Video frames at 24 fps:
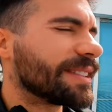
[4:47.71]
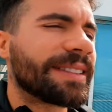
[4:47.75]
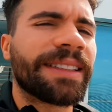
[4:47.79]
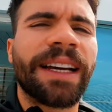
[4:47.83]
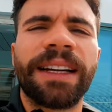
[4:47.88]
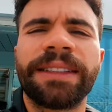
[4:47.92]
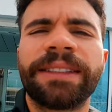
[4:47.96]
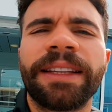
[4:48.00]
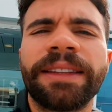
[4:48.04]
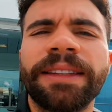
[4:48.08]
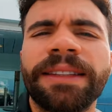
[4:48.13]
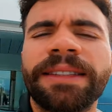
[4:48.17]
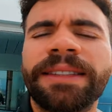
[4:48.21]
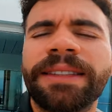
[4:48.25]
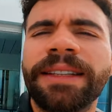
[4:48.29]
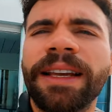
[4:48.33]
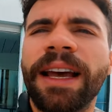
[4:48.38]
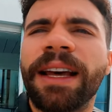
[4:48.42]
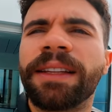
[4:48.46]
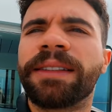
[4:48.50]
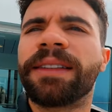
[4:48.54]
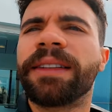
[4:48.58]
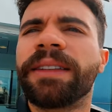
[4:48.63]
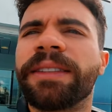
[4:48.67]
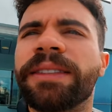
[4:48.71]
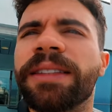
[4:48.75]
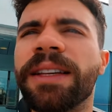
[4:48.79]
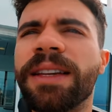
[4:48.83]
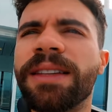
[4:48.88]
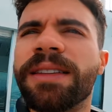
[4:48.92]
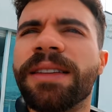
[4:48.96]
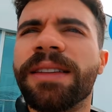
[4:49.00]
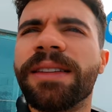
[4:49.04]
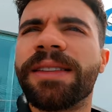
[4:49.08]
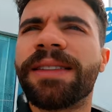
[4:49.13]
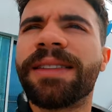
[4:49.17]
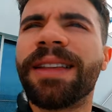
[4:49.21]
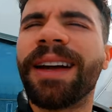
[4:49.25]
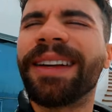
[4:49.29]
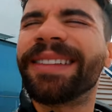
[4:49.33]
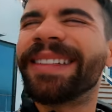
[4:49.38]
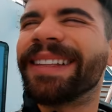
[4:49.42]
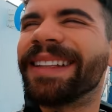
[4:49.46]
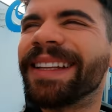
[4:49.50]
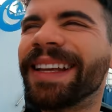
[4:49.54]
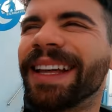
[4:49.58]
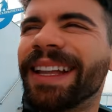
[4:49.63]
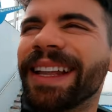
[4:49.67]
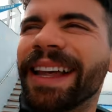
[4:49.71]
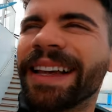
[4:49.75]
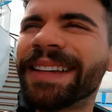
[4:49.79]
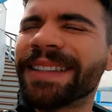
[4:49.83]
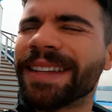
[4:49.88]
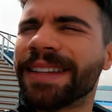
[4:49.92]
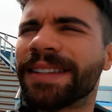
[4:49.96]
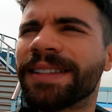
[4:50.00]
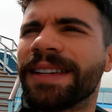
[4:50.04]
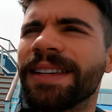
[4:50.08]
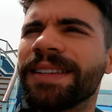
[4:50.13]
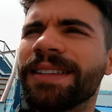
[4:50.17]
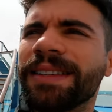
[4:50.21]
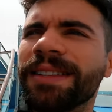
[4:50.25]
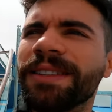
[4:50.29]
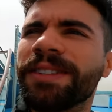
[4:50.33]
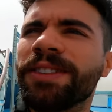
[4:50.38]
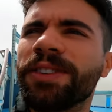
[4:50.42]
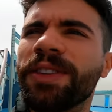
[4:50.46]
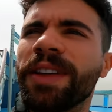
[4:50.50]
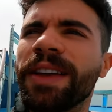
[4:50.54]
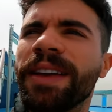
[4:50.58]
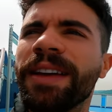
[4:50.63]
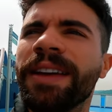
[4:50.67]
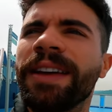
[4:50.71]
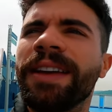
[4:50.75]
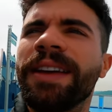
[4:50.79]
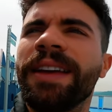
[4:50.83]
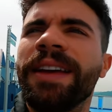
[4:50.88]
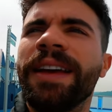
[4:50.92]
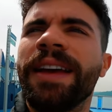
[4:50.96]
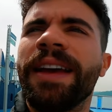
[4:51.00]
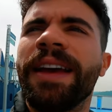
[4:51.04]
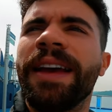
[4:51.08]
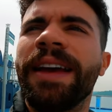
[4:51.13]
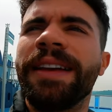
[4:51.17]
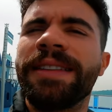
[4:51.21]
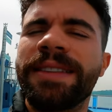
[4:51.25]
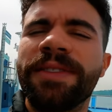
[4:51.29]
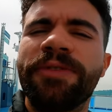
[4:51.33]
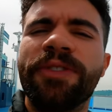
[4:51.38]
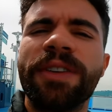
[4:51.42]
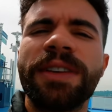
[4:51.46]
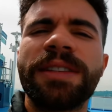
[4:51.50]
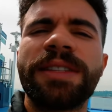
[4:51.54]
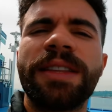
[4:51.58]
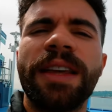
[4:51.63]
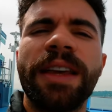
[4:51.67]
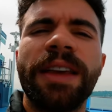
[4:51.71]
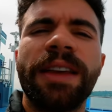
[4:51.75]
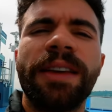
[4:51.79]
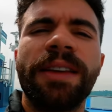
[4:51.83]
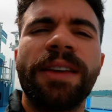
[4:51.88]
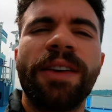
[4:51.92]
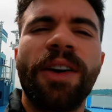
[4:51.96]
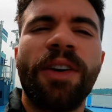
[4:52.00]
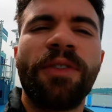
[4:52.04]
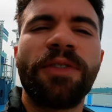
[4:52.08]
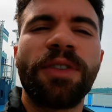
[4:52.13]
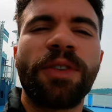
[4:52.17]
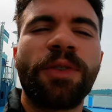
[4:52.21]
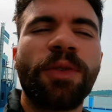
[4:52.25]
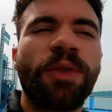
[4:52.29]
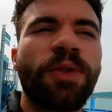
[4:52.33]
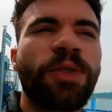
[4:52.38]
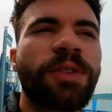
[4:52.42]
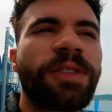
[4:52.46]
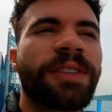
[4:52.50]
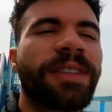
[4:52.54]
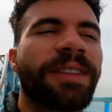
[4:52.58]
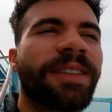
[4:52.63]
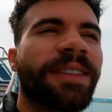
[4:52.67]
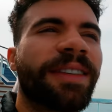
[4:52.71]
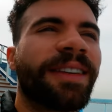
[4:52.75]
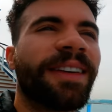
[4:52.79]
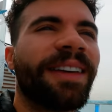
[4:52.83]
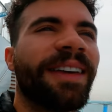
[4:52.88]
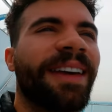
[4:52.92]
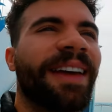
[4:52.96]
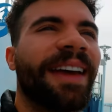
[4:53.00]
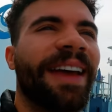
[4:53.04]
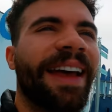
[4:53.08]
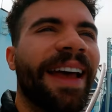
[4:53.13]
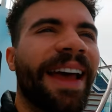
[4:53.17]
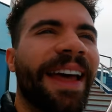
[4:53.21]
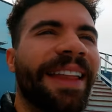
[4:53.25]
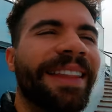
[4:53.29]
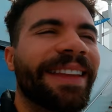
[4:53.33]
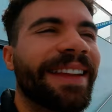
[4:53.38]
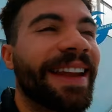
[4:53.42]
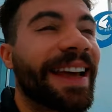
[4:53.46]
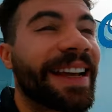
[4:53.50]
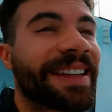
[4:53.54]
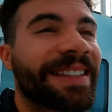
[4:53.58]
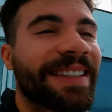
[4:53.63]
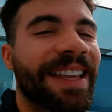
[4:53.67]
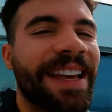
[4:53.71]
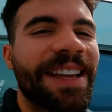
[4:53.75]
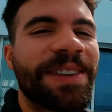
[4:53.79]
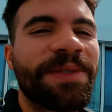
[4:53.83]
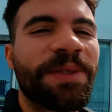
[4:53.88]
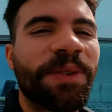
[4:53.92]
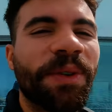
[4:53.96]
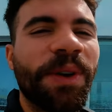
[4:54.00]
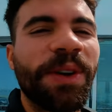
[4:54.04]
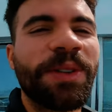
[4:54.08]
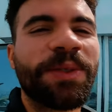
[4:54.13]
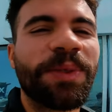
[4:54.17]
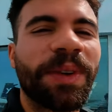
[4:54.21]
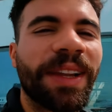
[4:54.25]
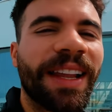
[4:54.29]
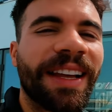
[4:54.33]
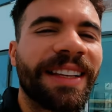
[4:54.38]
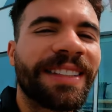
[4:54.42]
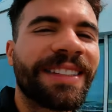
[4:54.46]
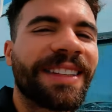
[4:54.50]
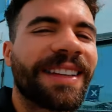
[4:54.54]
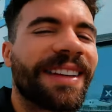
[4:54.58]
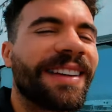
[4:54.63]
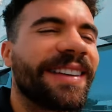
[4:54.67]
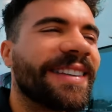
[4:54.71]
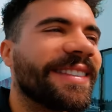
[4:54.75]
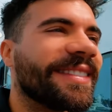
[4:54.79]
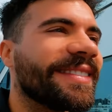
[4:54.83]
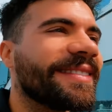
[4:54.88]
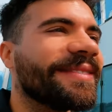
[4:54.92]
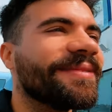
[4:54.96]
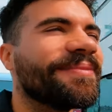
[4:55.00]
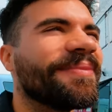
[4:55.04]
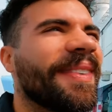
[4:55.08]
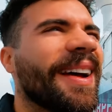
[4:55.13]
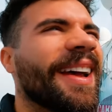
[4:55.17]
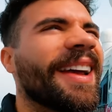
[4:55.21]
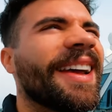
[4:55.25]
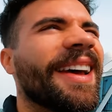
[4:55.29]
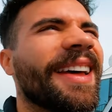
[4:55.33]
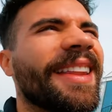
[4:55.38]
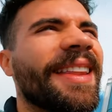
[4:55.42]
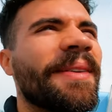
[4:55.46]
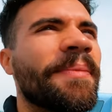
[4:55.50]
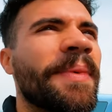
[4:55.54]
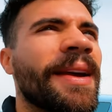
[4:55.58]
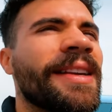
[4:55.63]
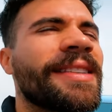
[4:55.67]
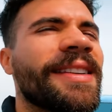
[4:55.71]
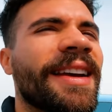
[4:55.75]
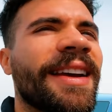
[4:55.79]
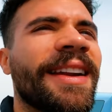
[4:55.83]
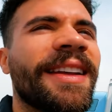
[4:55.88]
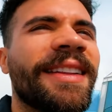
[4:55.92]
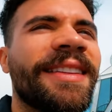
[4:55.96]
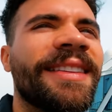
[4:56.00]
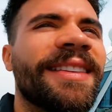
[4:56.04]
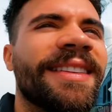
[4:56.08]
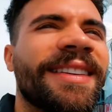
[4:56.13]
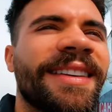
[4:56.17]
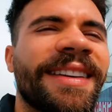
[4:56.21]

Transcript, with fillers: Starting the Seattle season, starting the Alaska season. Today is the first day of the cruise and the next days we're going to Alaska. My god, I'm excited.